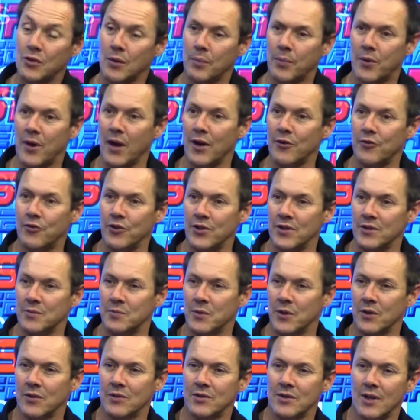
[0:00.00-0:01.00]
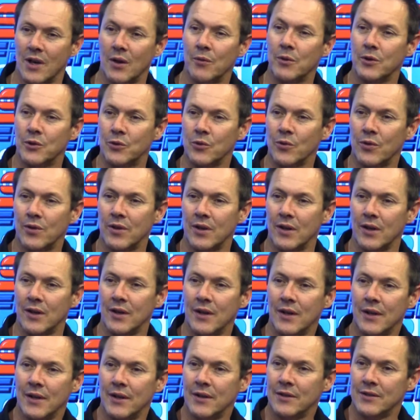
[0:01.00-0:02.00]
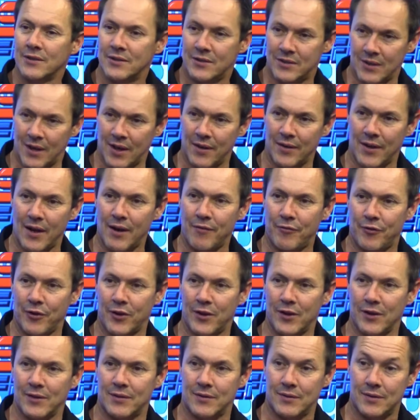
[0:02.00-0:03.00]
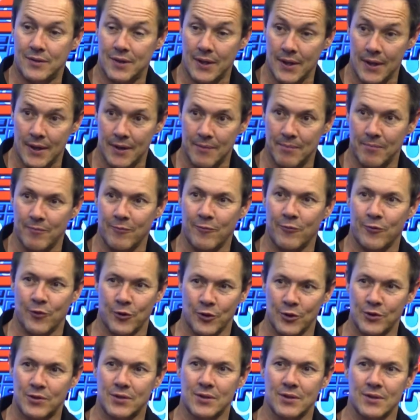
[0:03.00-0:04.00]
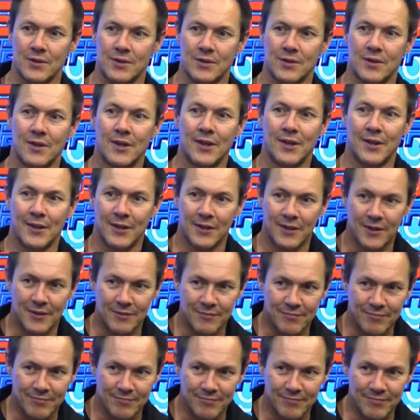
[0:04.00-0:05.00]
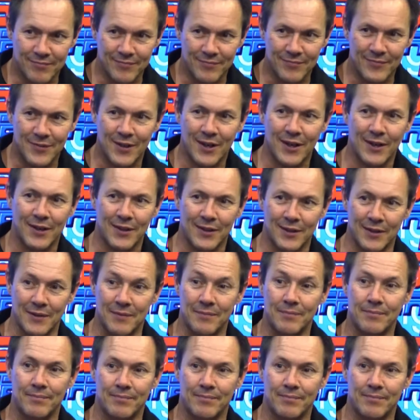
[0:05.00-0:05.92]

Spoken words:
top countries? Because now we're talking South Africa team versus other.